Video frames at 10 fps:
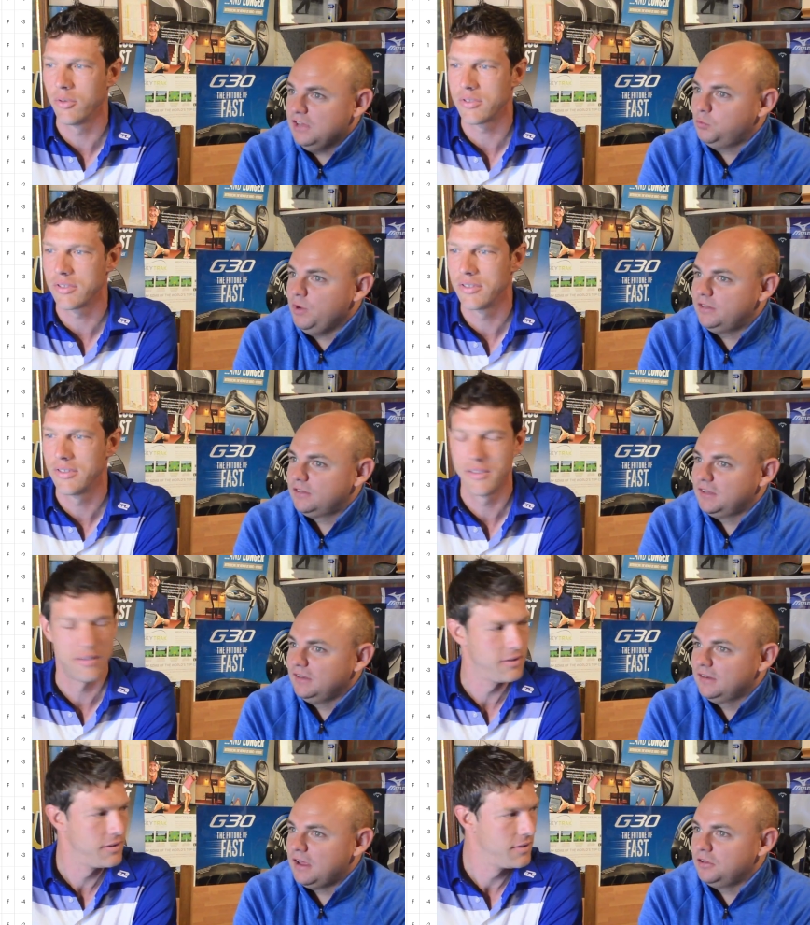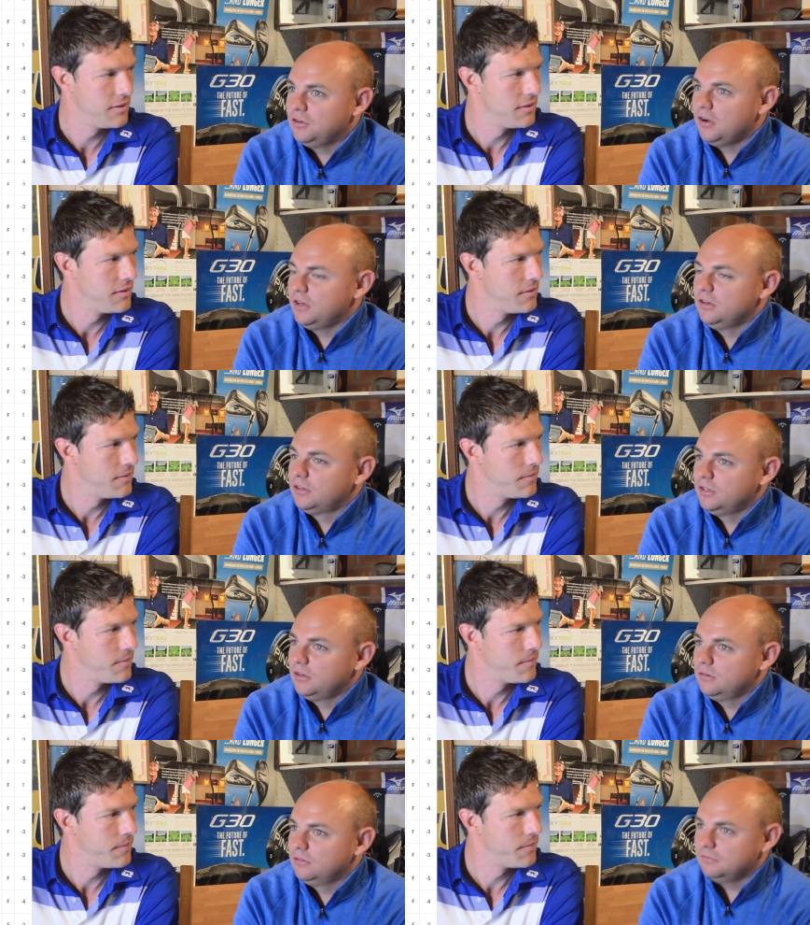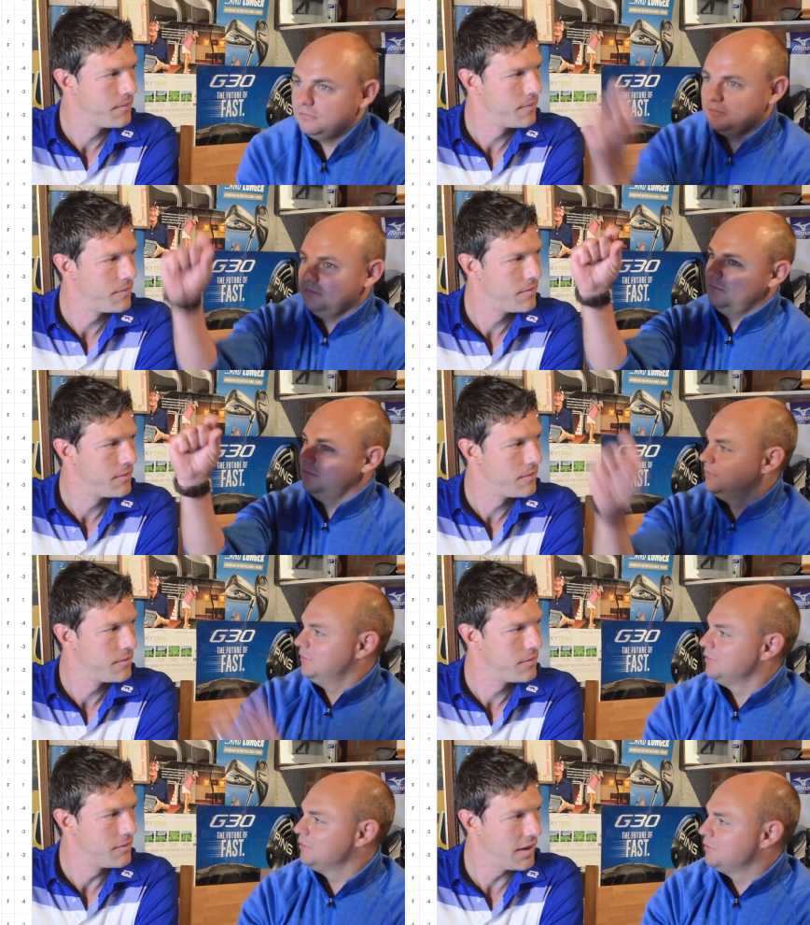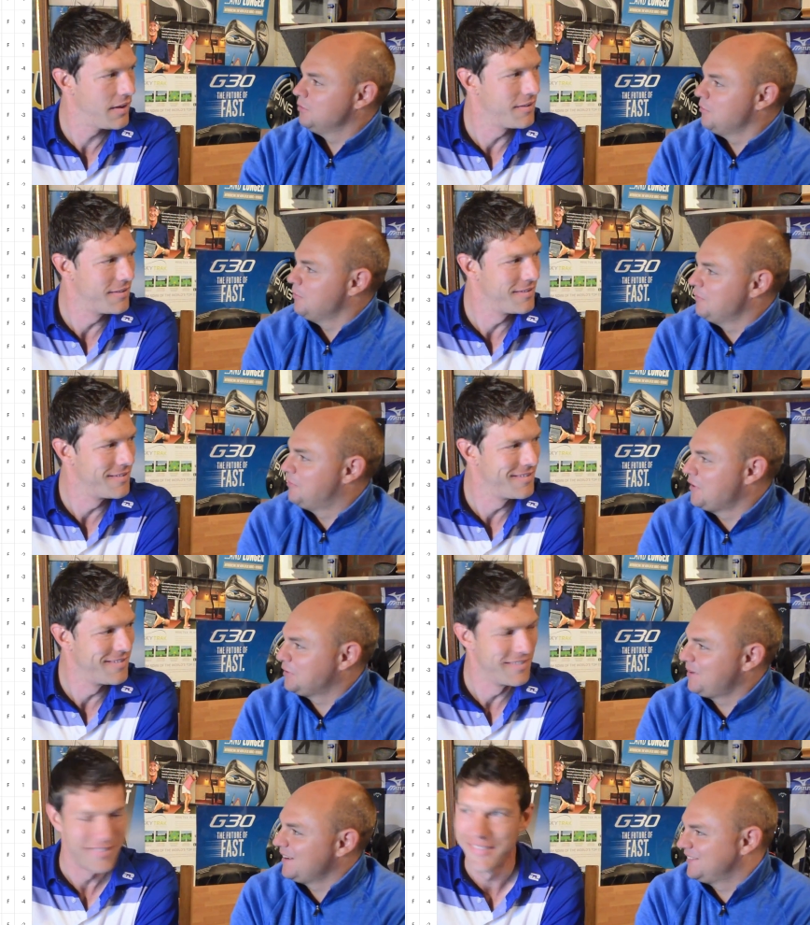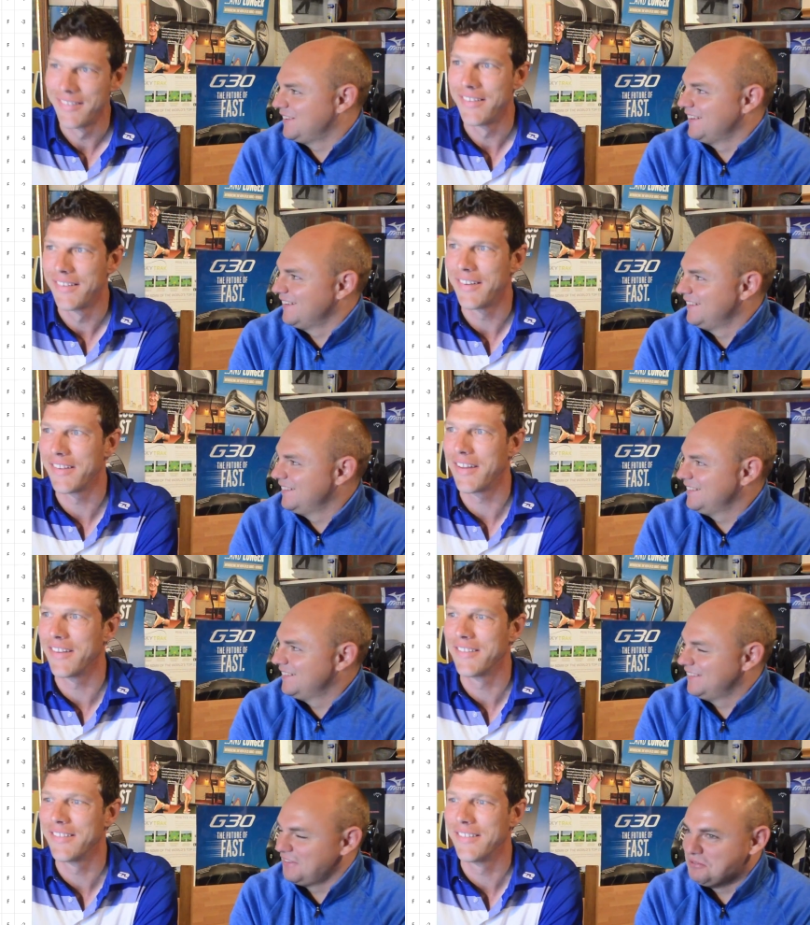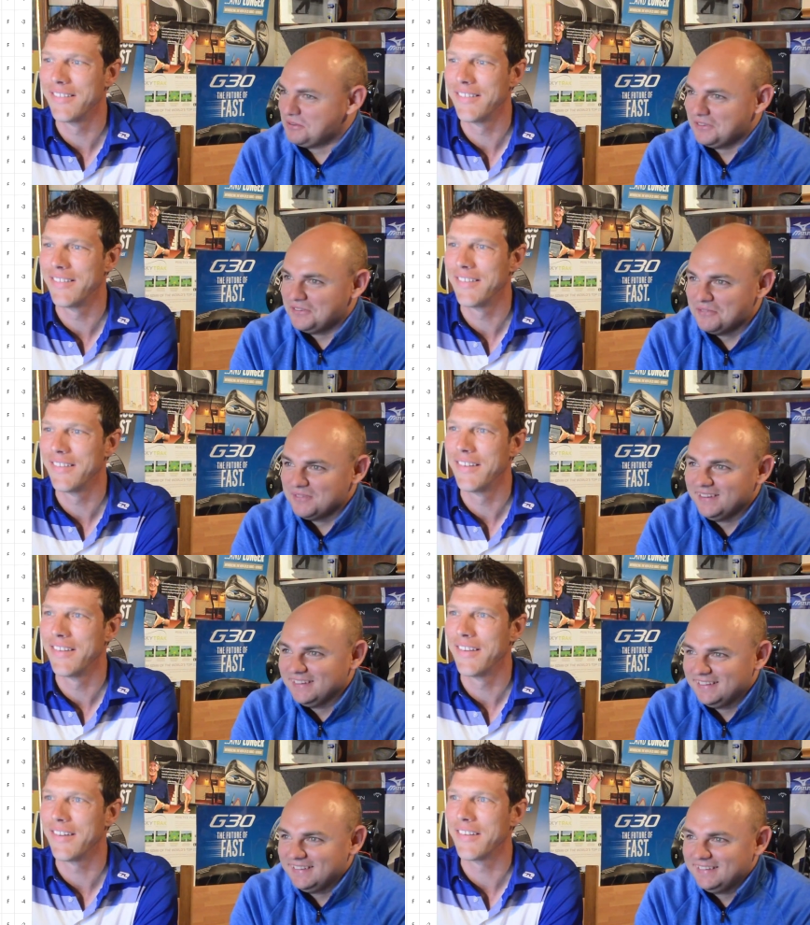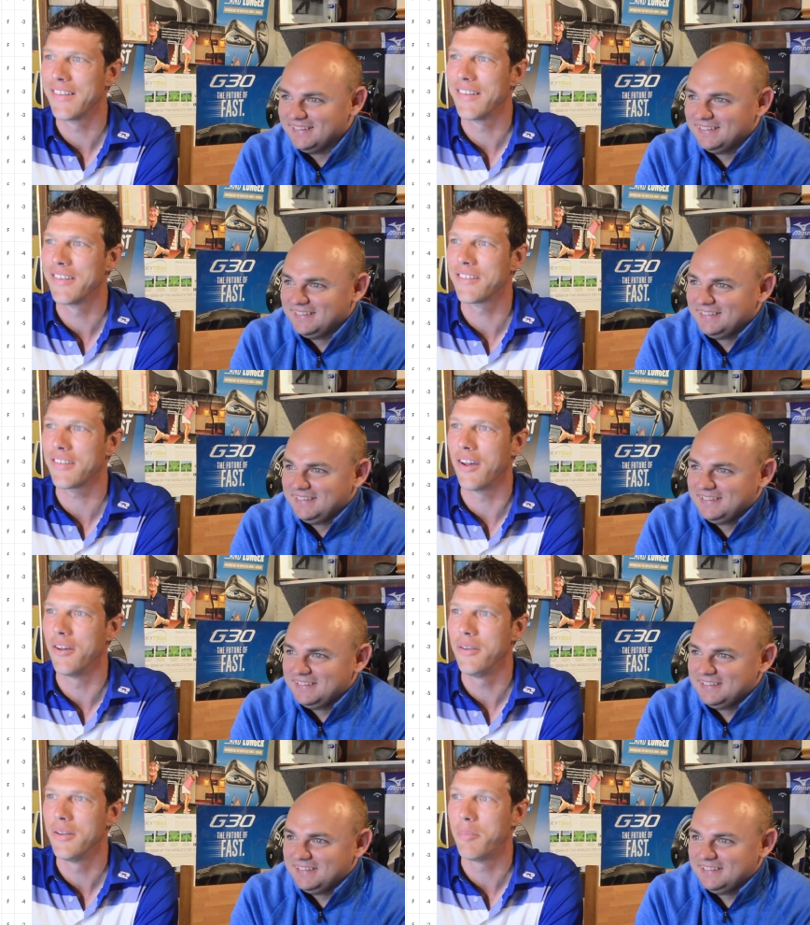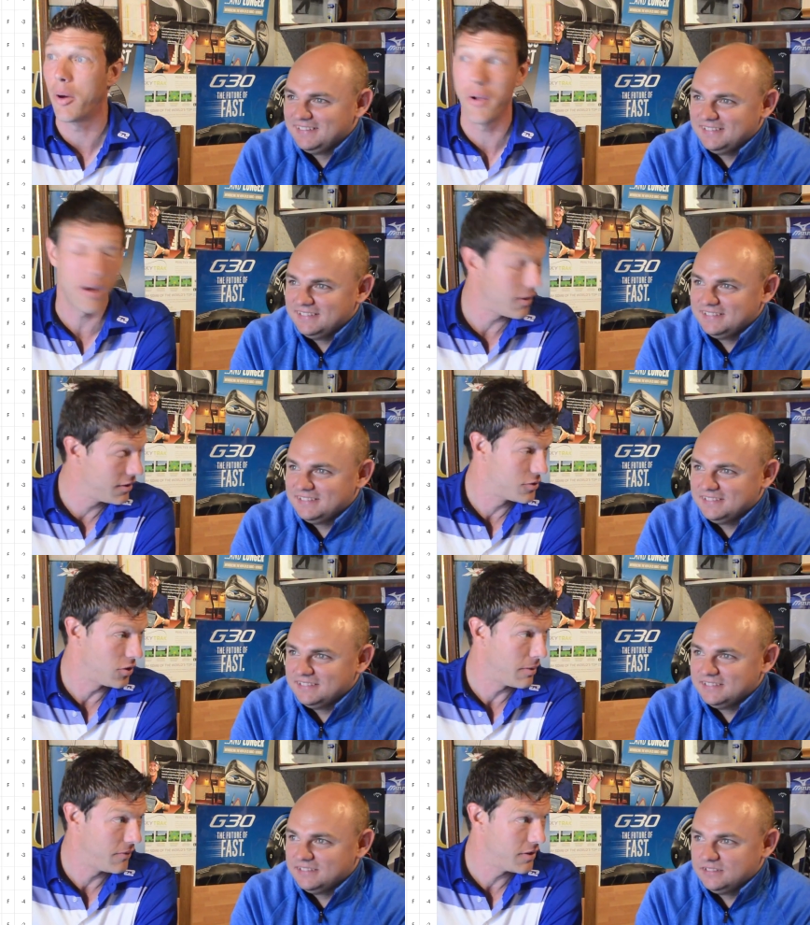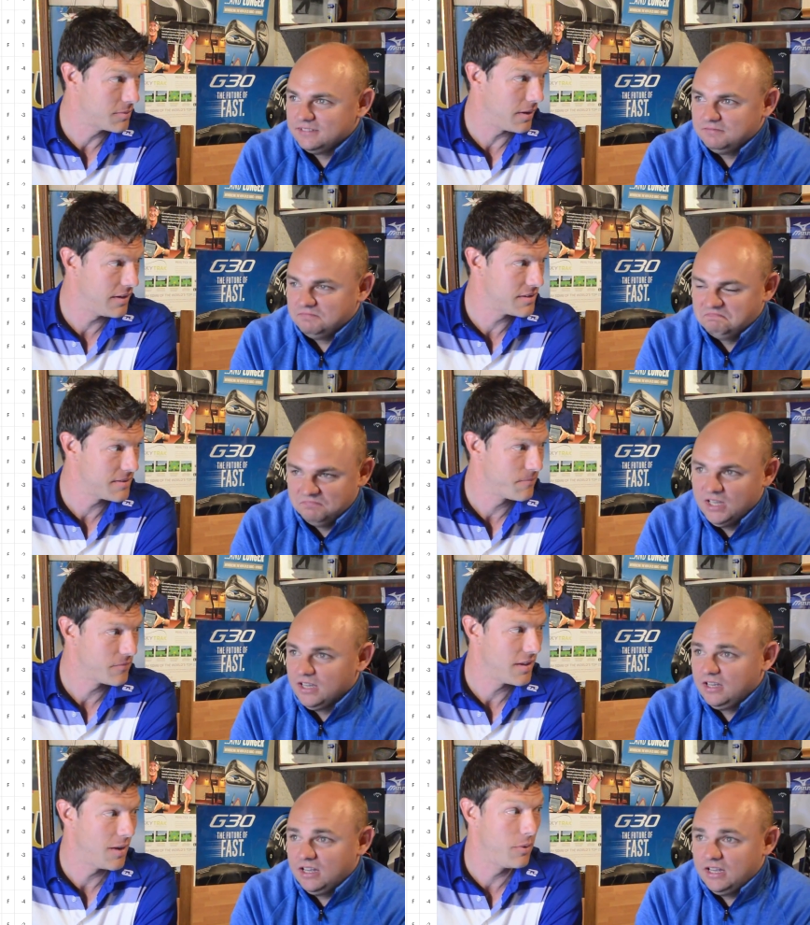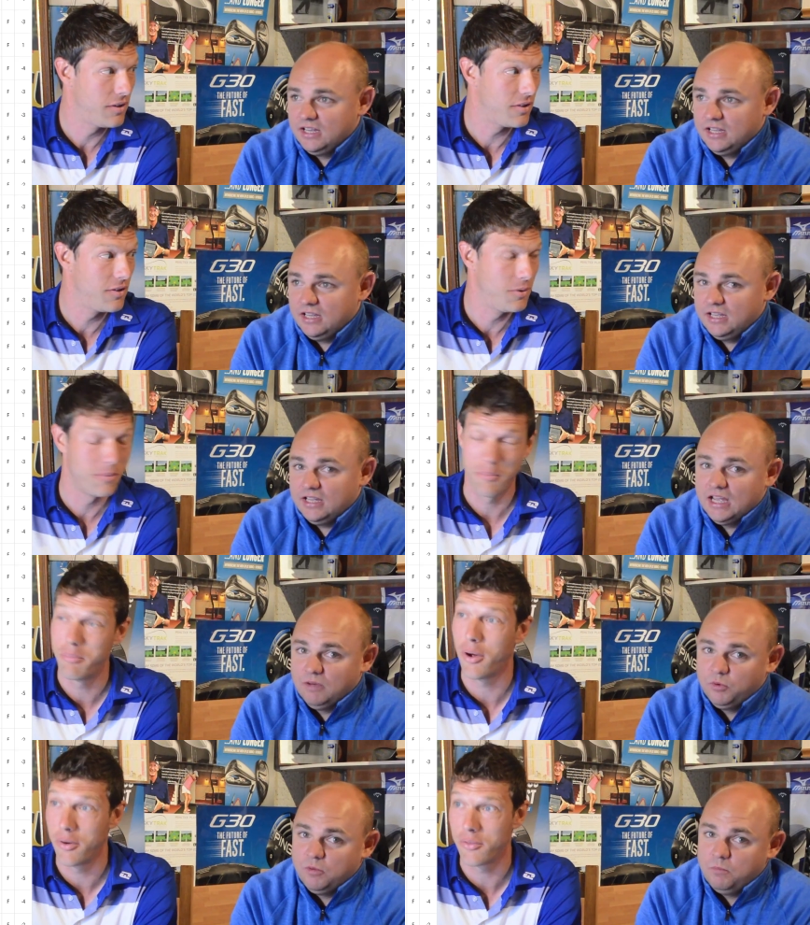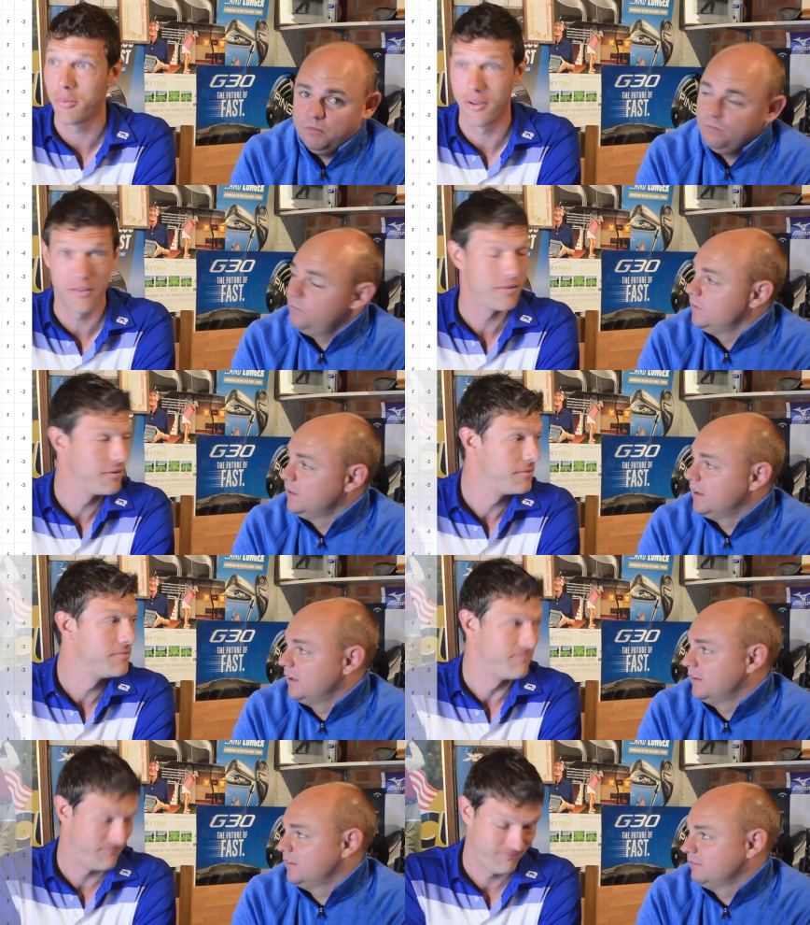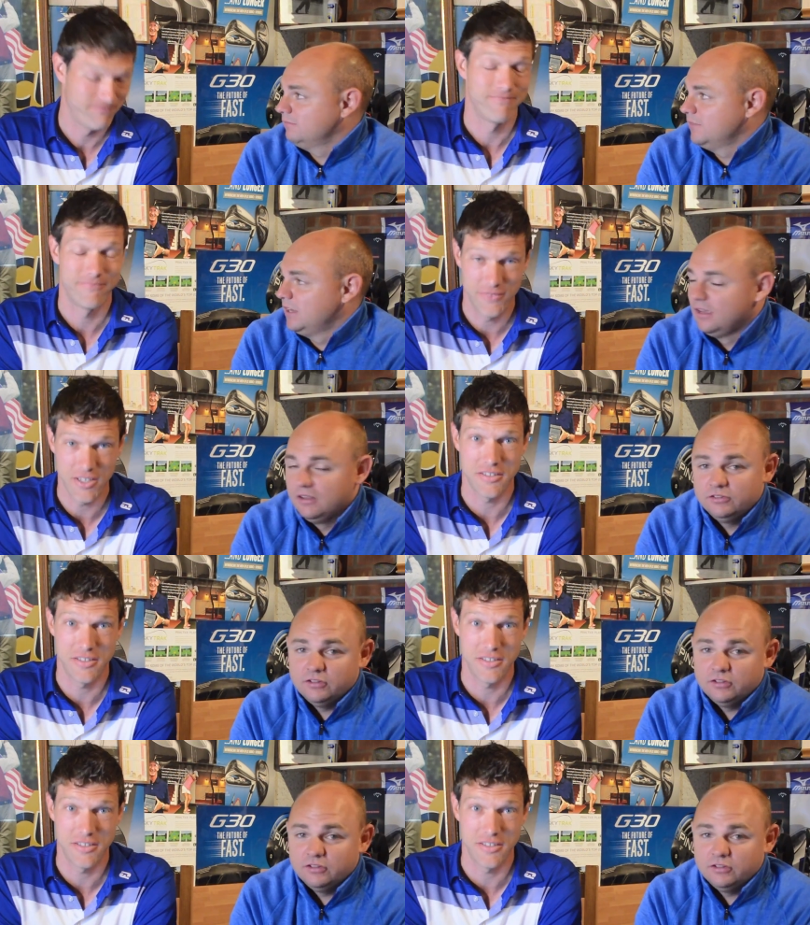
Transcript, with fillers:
Speaker 1: Yeah, it's
Speaker 2: weird to think now you're not only looking at yeah first place, are you? I know. Like you would do normally.
Speaker 1: I know. So, but we are going to talk about first place. Yeah. And we do and both want. Yeah.
Speaker 2: Just